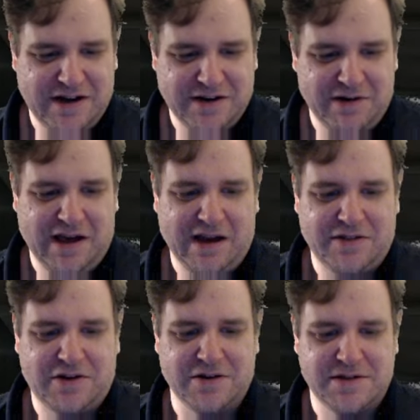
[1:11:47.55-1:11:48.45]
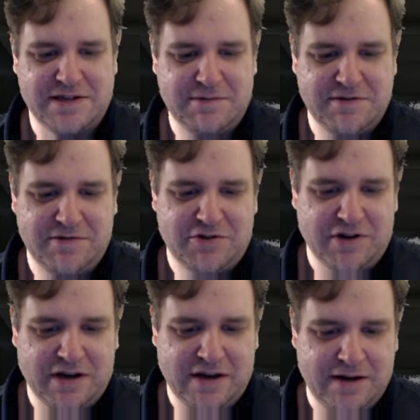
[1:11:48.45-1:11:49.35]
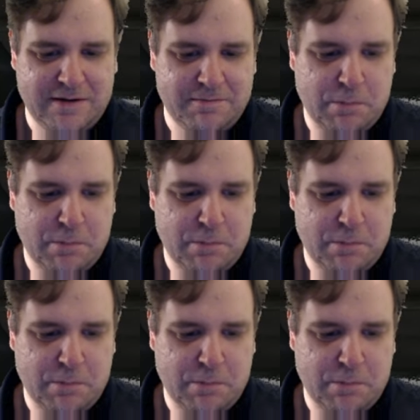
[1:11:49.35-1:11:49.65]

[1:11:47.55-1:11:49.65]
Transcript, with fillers: I don't like the concept of the trinket.